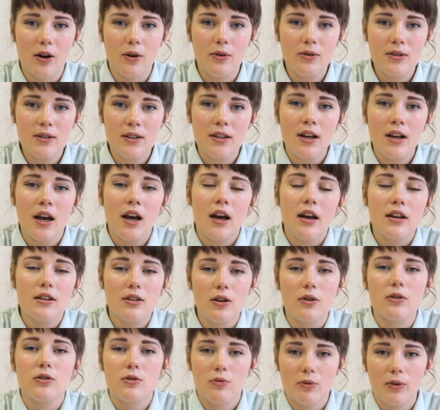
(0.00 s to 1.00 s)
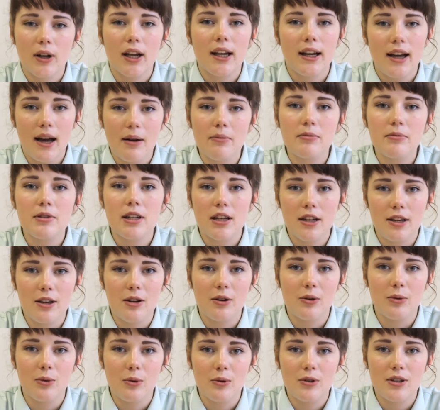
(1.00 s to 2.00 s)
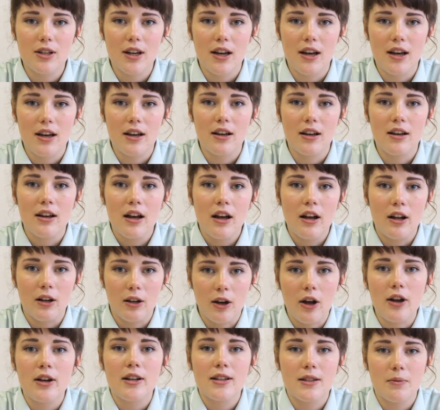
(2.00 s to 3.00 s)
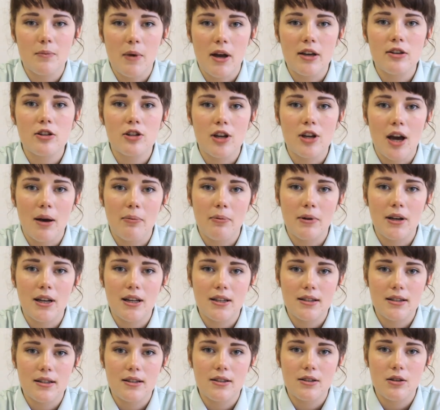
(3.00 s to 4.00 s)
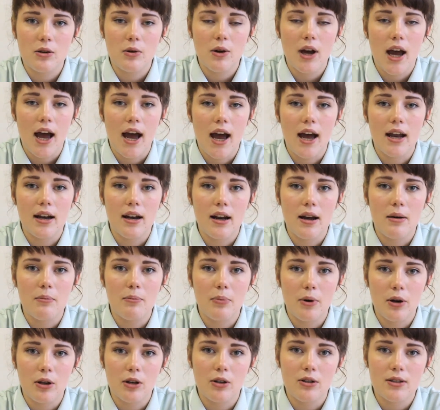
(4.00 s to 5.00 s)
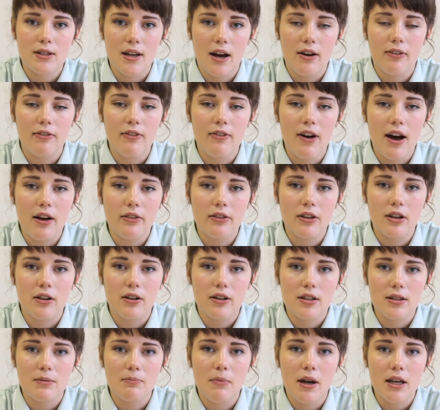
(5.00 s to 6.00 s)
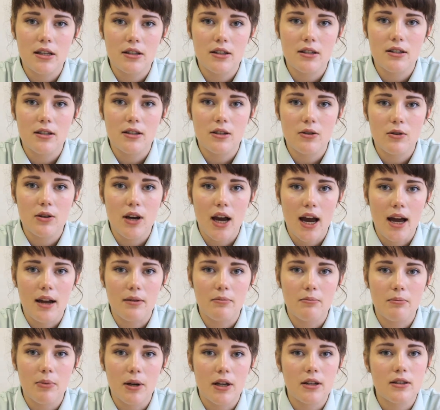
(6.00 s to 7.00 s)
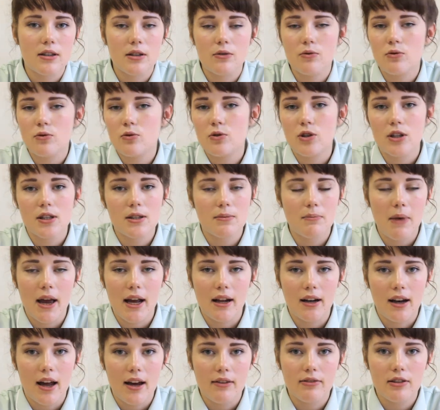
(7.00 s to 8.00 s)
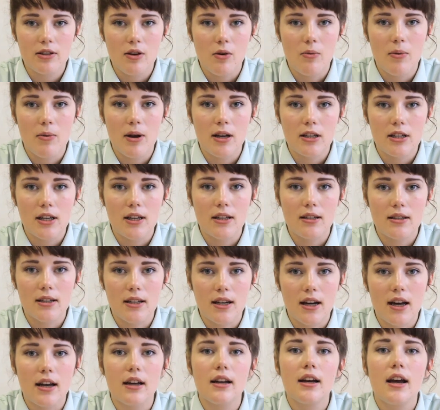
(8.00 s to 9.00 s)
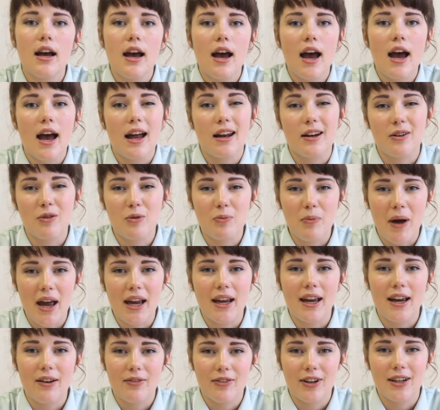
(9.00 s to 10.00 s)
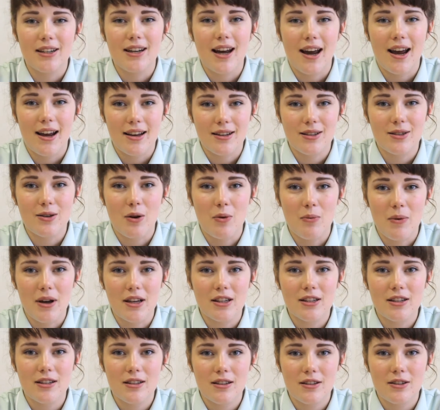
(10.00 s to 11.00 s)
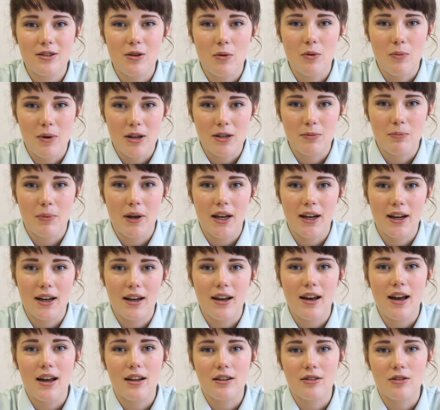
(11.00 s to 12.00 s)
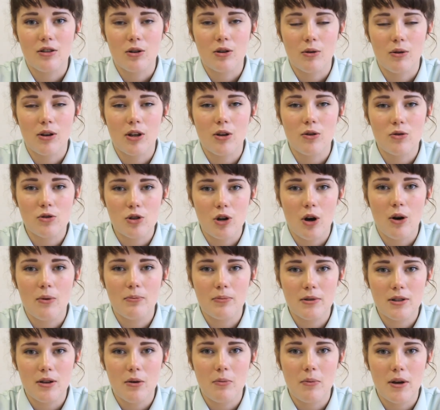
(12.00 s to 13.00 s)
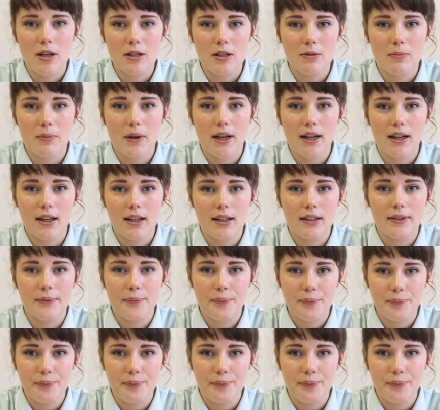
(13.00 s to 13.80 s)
goes. So it's really up to you to learn as much Japanese as you can and put yourself out there as much as you can, because it'll just make life so much easier, and it'll make every day so much better, and doing your job so much better.